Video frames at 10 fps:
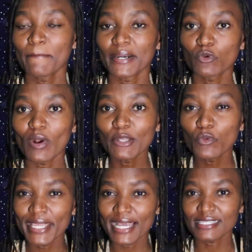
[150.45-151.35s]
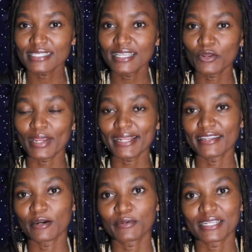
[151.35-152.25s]
But what we are seeing right
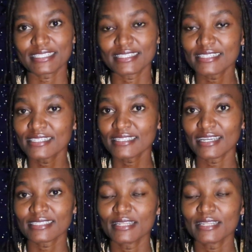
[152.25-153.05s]
now, brothers and sisters,